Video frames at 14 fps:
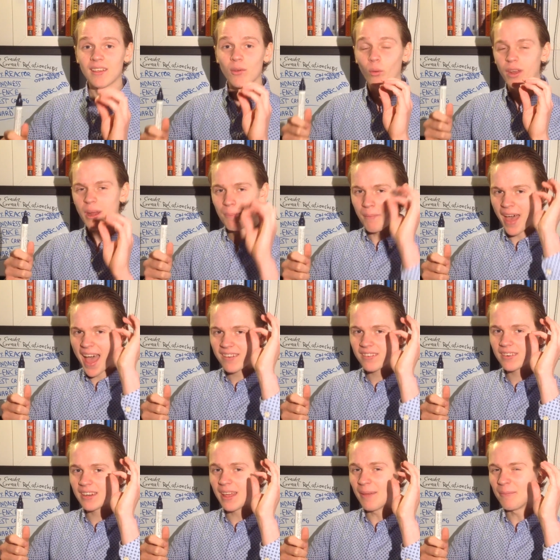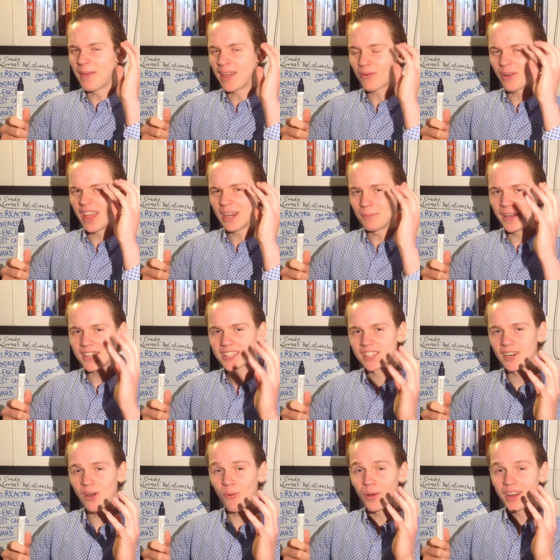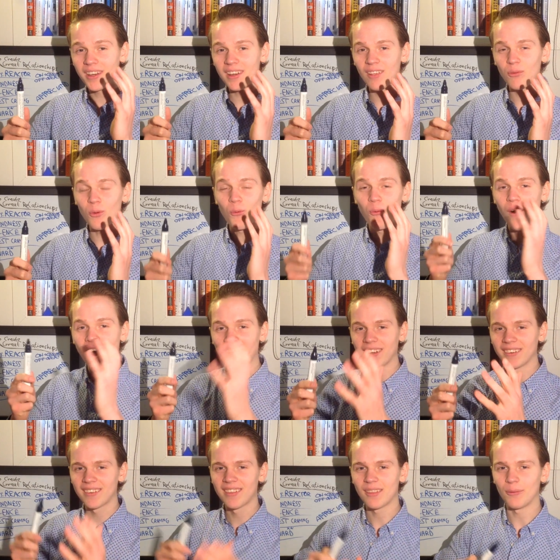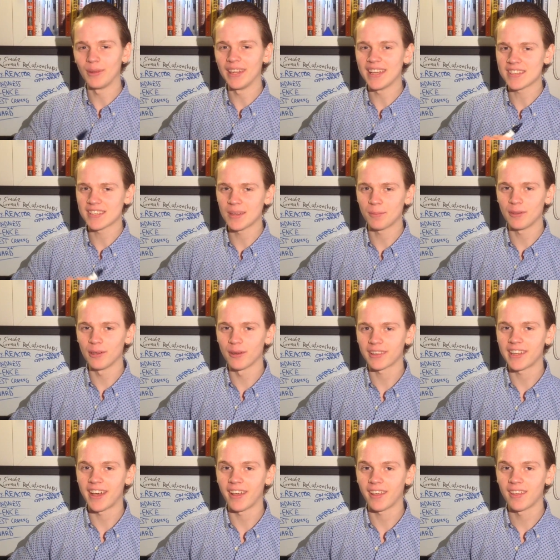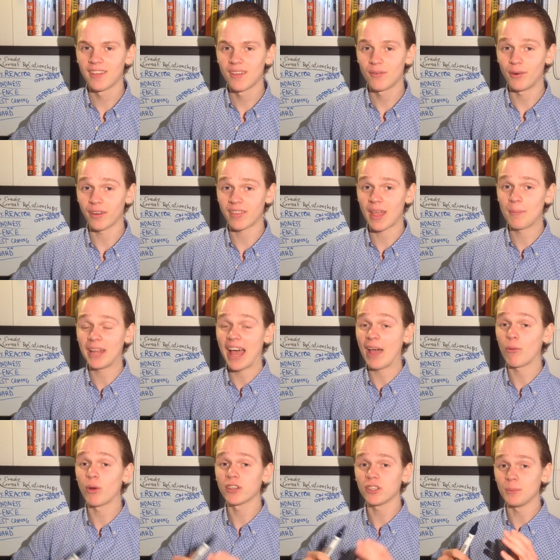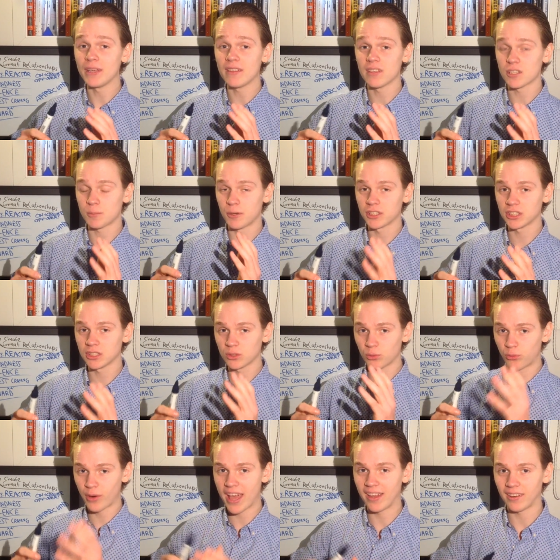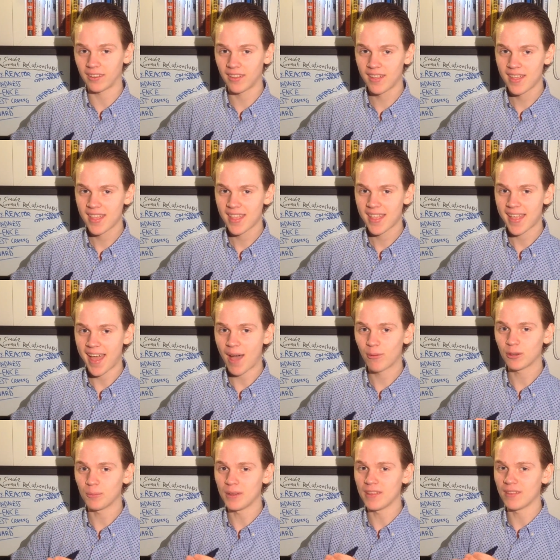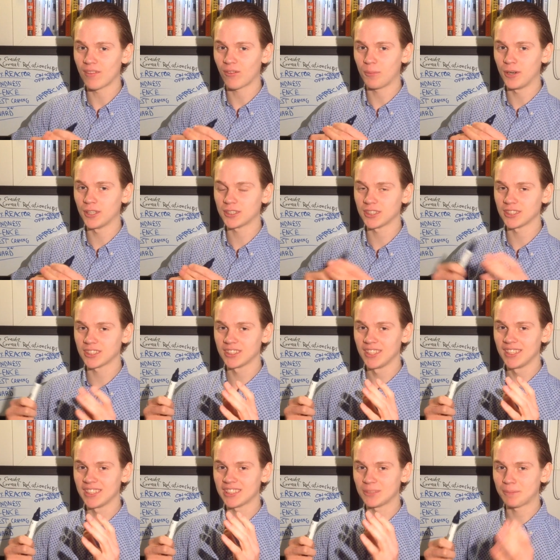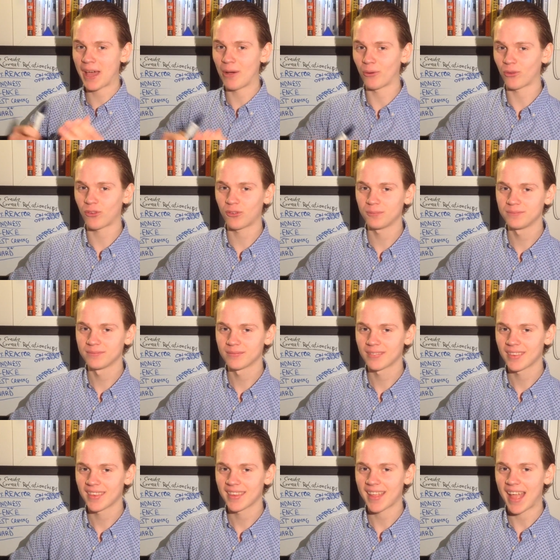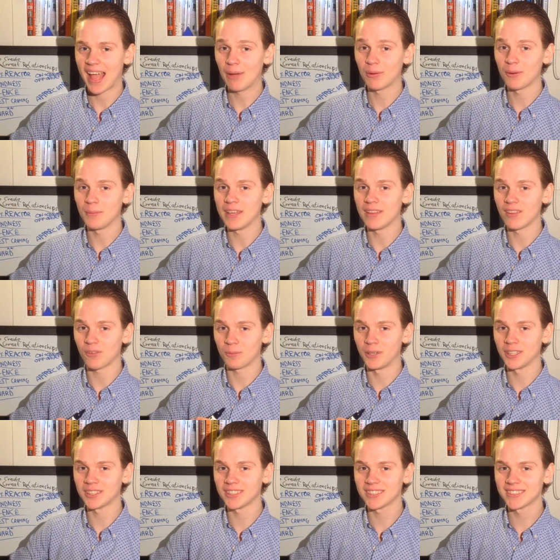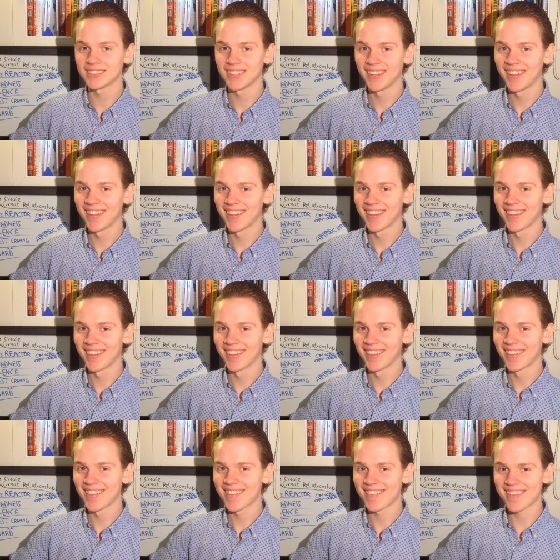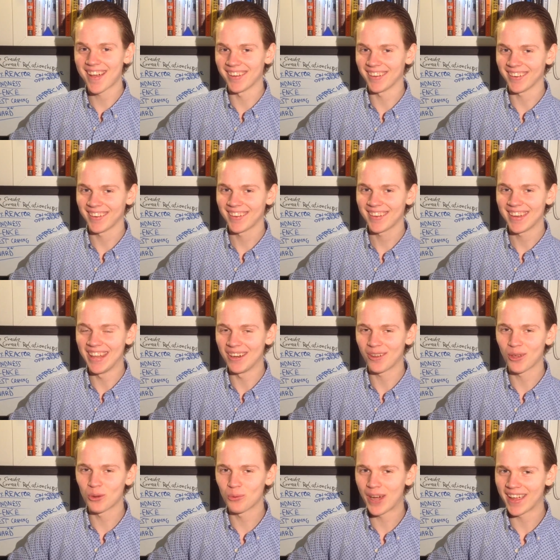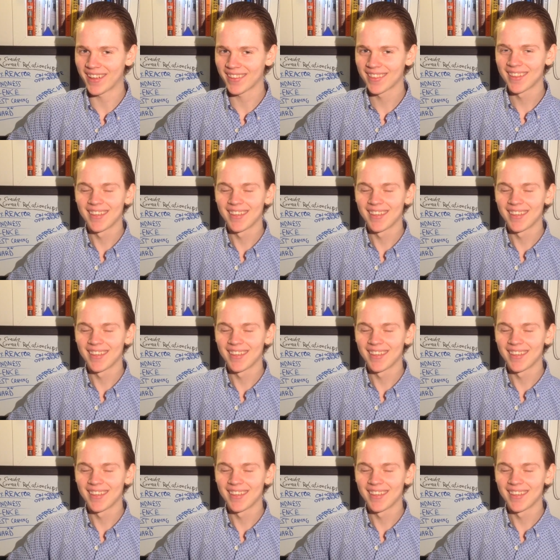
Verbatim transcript: imagine and may create a picture of what it is we want the relationship to look like. For example, I want to be this person's friend. I want to be this person's spouse. I want to be this person's son, in a good way.